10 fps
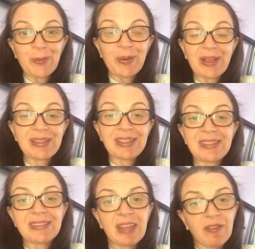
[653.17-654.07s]
because this
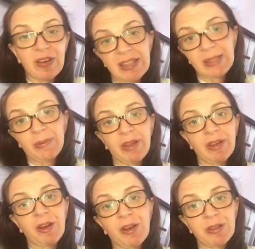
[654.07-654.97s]
is definitely something
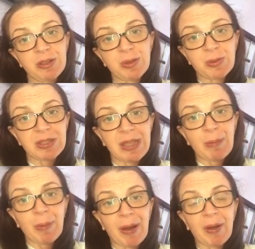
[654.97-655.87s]
that I used to talk to them
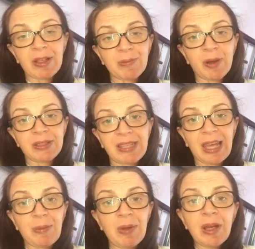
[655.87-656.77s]
about as my
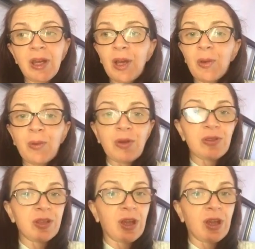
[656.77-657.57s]
team was,